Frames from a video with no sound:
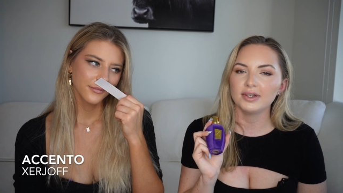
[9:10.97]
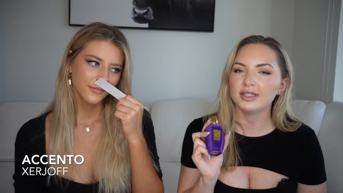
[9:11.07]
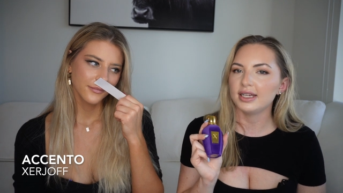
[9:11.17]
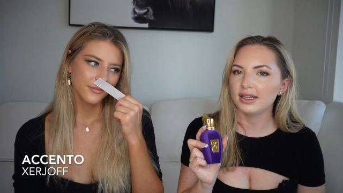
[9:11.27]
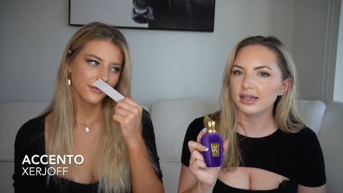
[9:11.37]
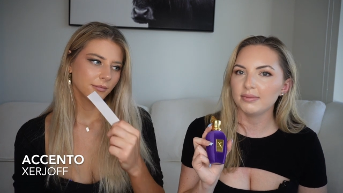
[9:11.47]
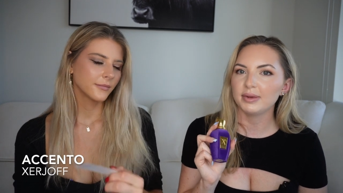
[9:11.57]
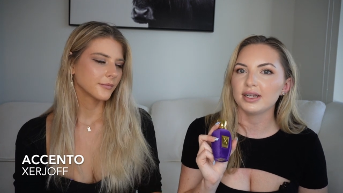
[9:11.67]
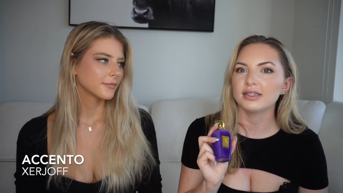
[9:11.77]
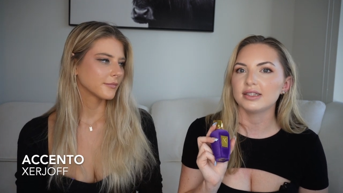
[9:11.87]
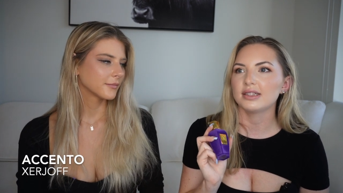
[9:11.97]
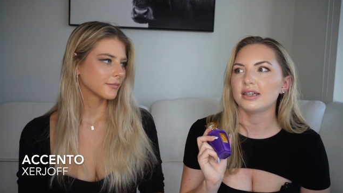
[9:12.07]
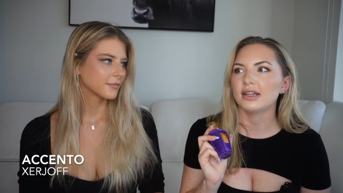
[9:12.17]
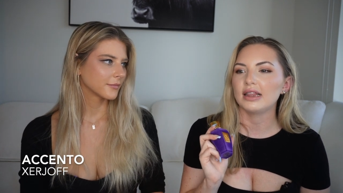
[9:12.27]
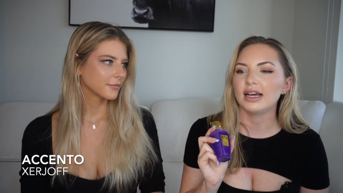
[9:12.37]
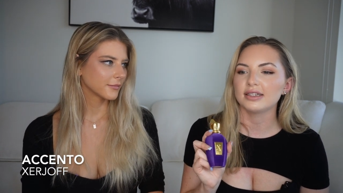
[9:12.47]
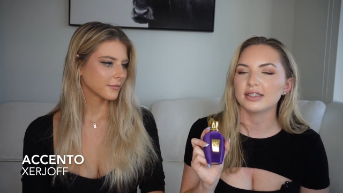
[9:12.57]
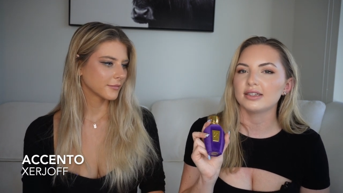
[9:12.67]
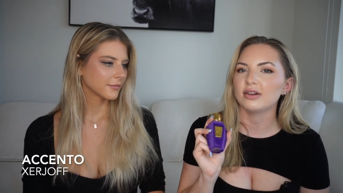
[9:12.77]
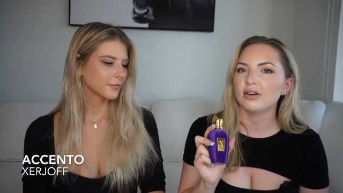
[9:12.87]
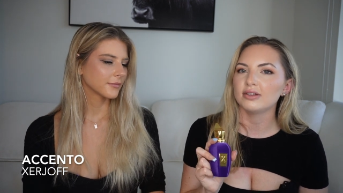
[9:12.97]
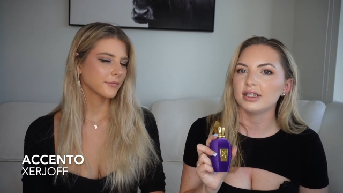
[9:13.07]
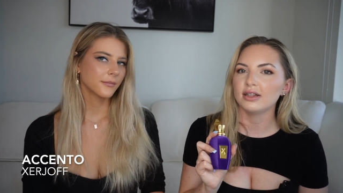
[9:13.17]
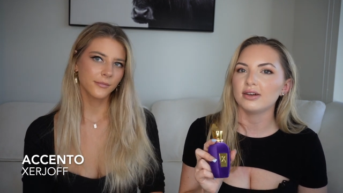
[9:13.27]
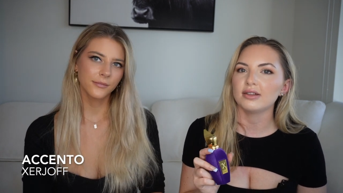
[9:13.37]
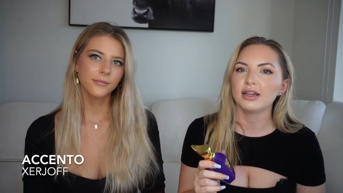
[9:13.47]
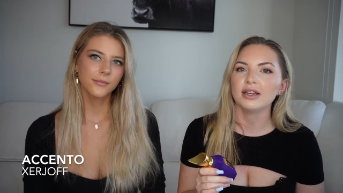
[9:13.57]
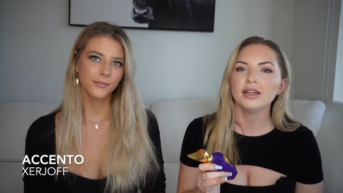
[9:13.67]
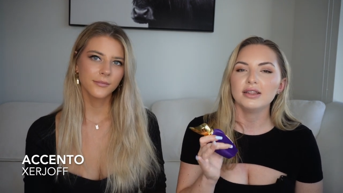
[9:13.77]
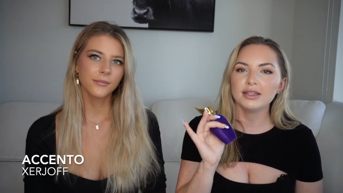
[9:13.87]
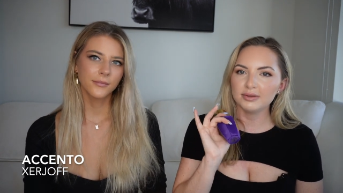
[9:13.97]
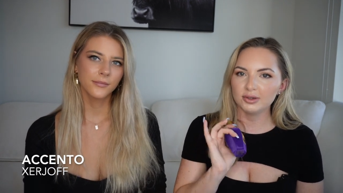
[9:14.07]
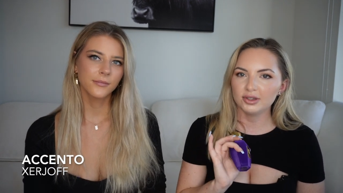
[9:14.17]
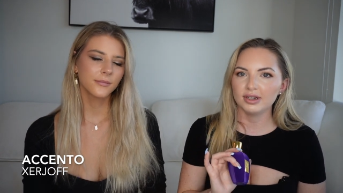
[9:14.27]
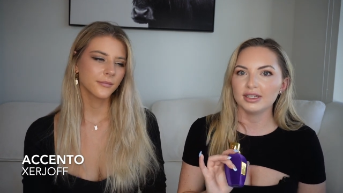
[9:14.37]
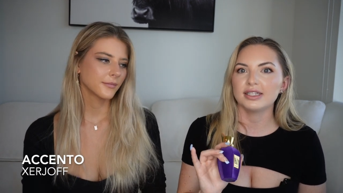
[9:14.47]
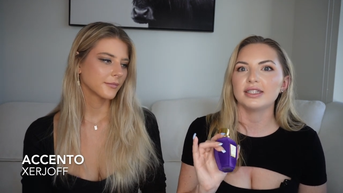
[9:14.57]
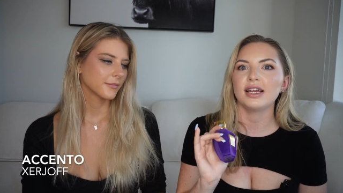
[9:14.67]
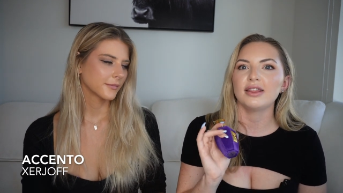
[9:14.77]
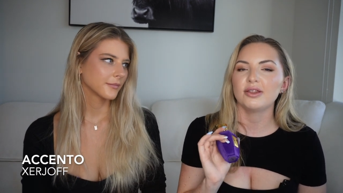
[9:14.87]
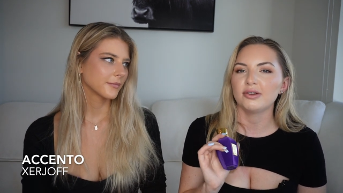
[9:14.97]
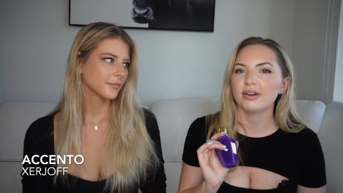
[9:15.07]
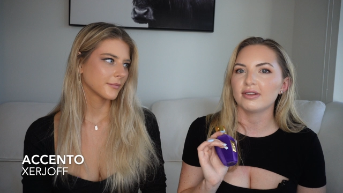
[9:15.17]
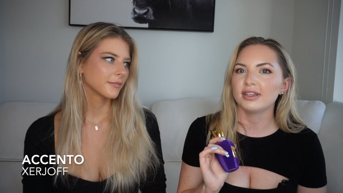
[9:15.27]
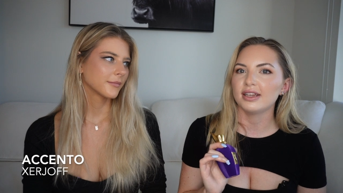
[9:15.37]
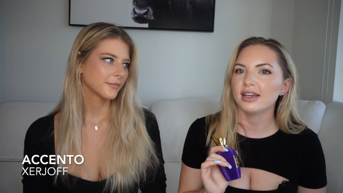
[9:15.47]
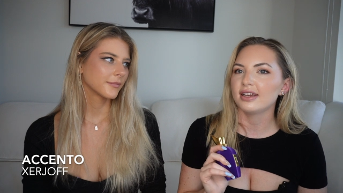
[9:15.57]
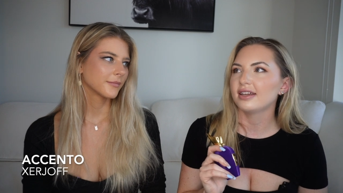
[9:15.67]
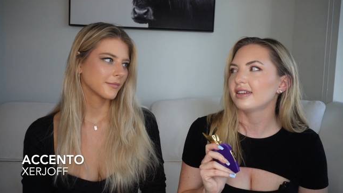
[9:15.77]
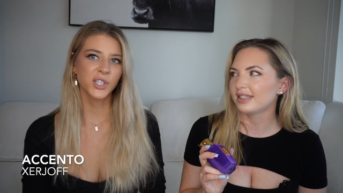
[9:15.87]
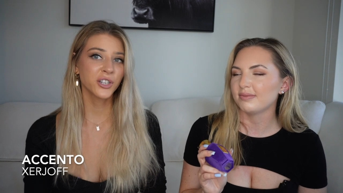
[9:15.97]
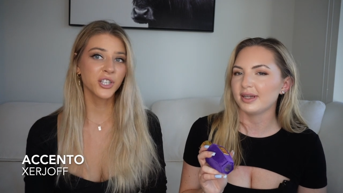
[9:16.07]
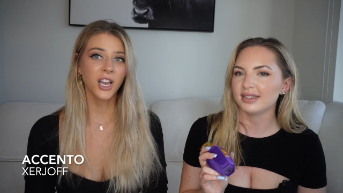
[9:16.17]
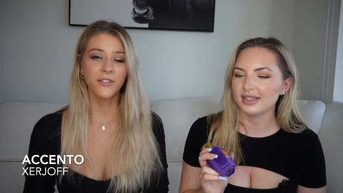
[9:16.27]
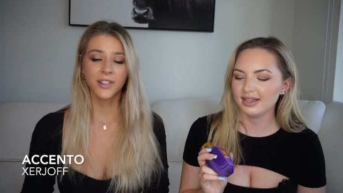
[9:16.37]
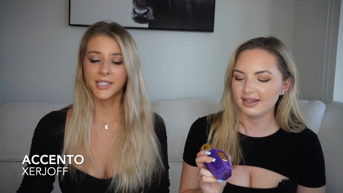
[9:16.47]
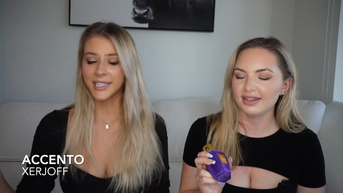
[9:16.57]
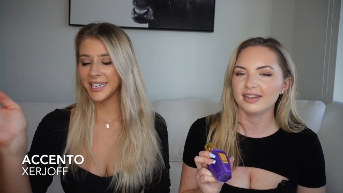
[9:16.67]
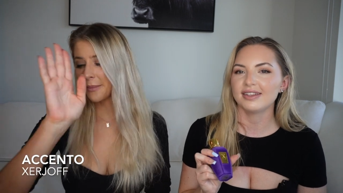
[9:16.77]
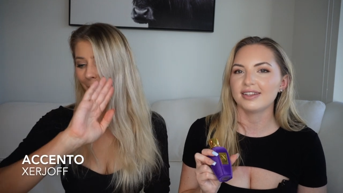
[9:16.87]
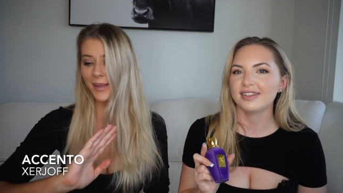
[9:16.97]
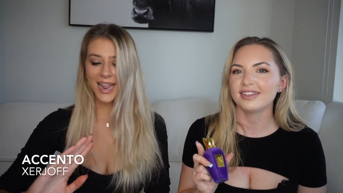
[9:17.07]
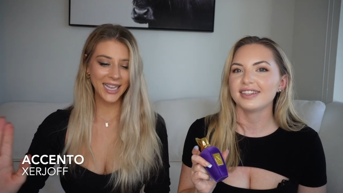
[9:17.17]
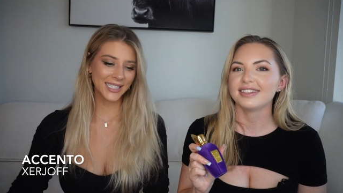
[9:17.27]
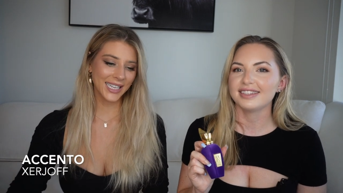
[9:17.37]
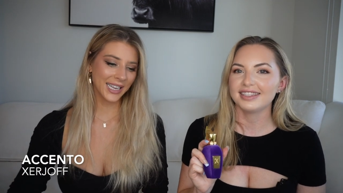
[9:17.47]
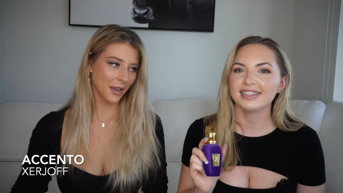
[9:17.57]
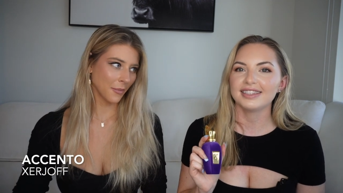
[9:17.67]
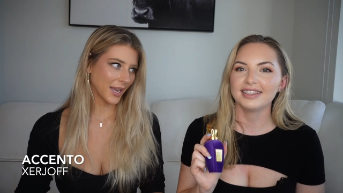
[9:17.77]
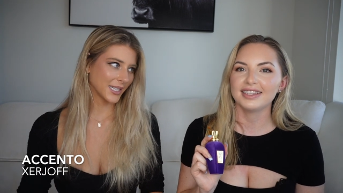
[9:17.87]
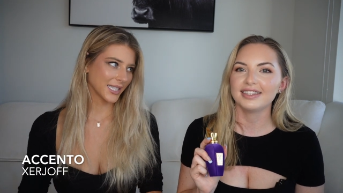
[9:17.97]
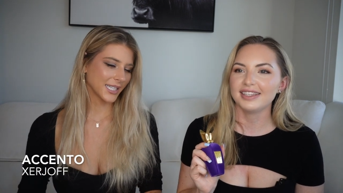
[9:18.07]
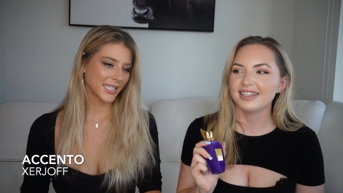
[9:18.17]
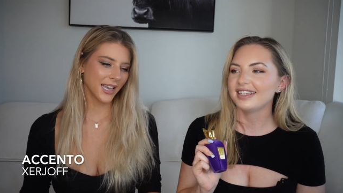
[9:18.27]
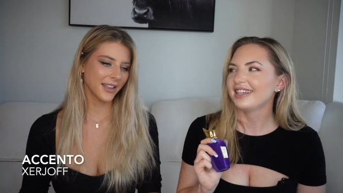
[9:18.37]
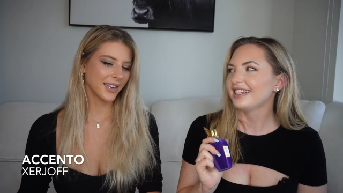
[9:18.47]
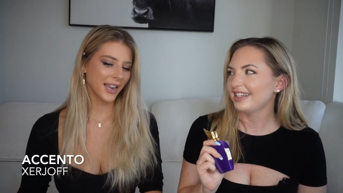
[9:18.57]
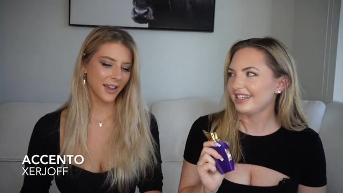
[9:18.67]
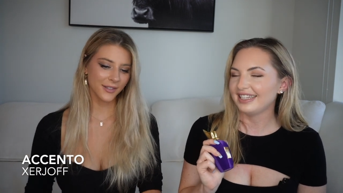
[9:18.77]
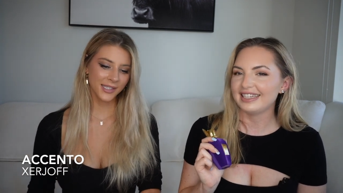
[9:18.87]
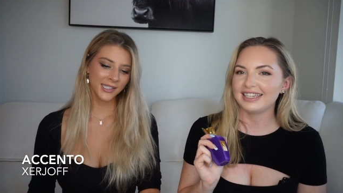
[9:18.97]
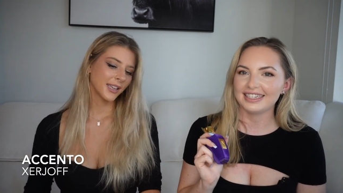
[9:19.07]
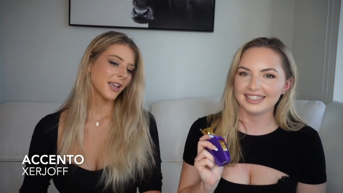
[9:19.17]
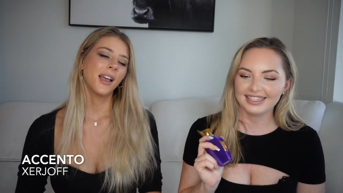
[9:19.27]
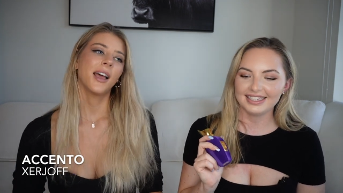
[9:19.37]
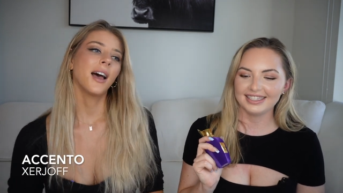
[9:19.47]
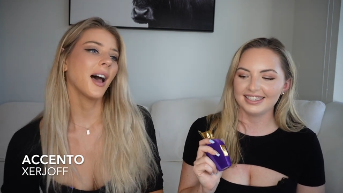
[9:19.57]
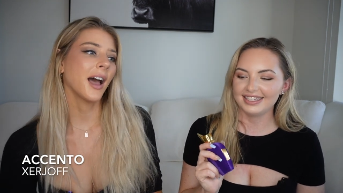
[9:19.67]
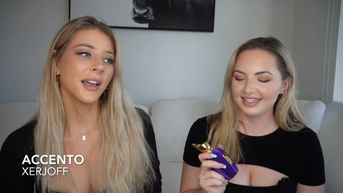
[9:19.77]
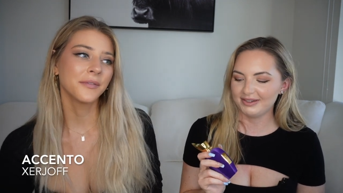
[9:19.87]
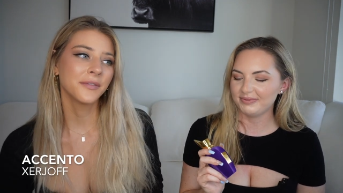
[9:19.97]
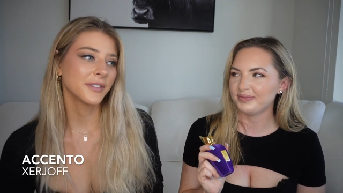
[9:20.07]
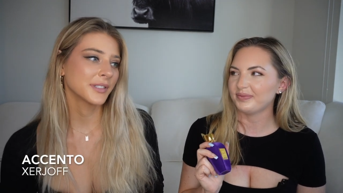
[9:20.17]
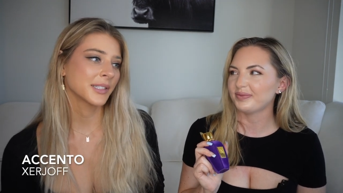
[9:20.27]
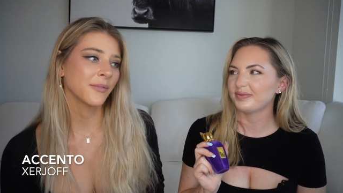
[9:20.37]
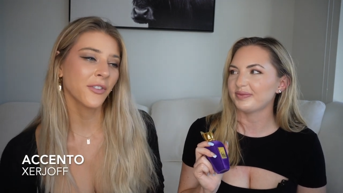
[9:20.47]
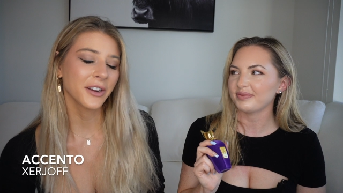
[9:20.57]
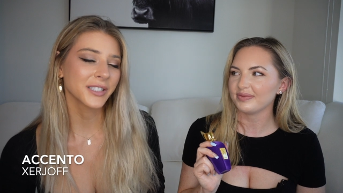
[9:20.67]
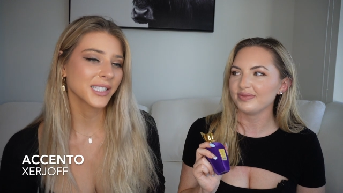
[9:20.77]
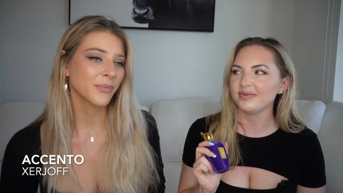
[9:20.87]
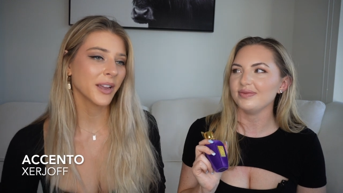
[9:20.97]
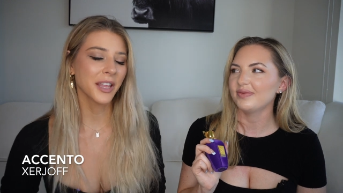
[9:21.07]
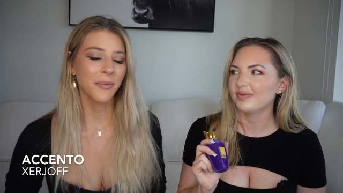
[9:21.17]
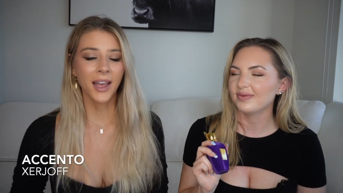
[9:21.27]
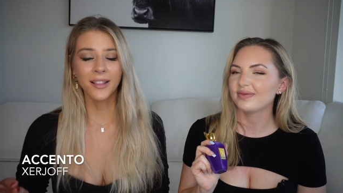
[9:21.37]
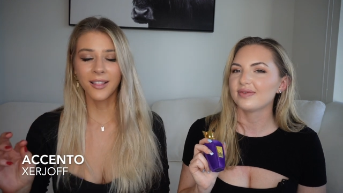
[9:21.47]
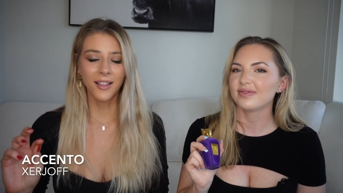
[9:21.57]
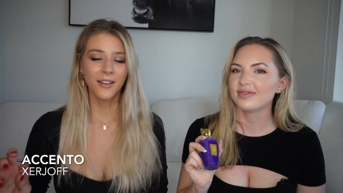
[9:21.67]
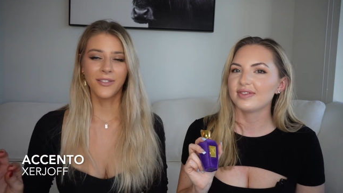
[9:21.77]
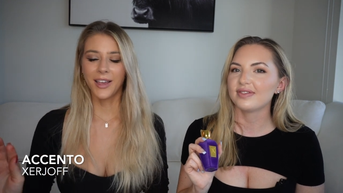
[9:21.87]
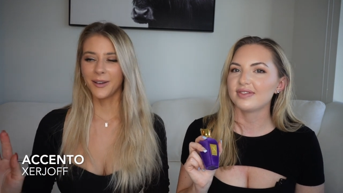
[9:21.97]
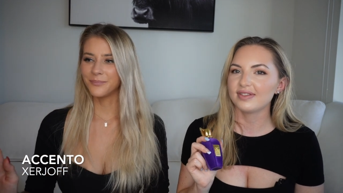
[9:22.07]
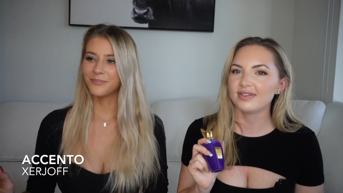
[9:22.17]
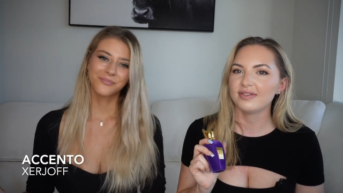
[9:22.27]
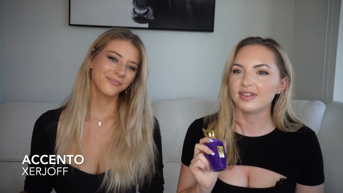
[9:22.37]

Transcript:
Speaker 1: for date night because it's gonna last all day long. Like this will transcend throughout the day. Xerjoff
Speaker 2: is an amazing, amazing Italian house. Yes. I have some fragrances by them. I love them.